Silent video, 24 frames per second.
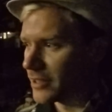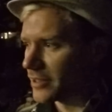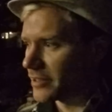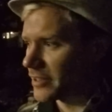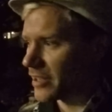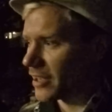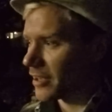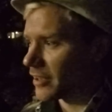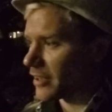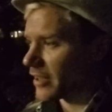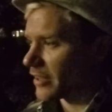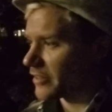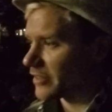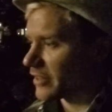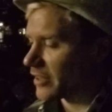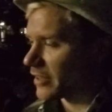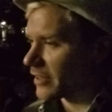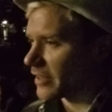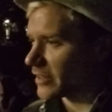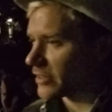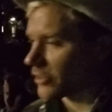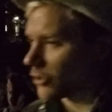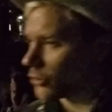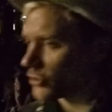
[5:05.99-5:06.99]
Yeah, and
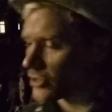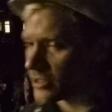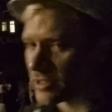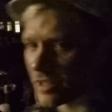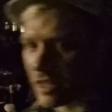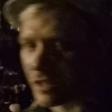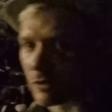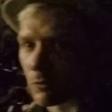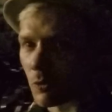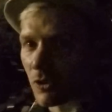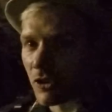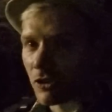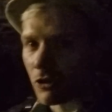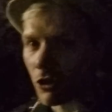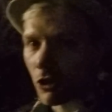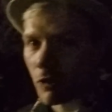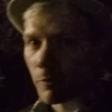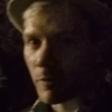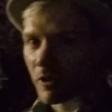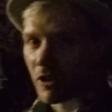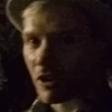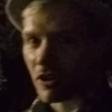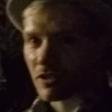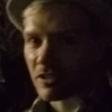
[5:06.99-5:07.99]
it closes at 1 o'clock
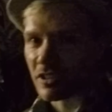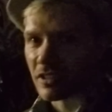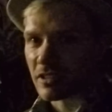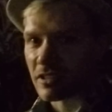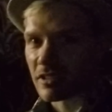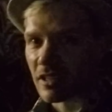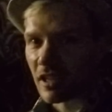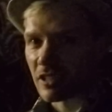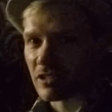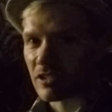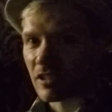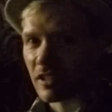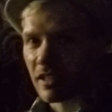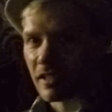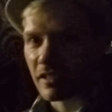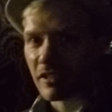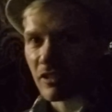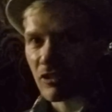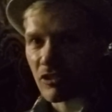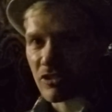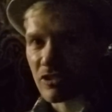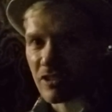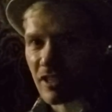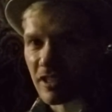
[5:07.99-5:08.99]
because it's actually in
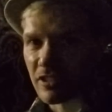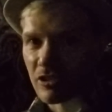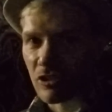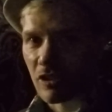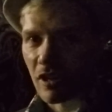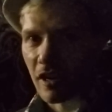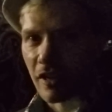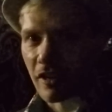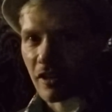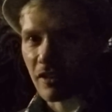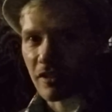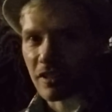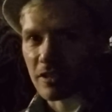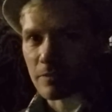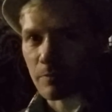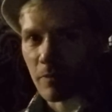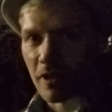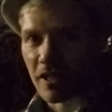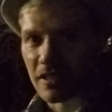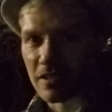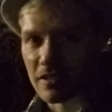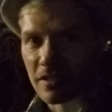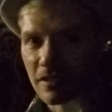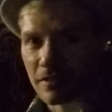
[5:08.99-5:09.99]
a residential area, this
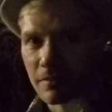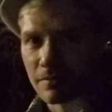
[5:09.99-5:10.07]
place.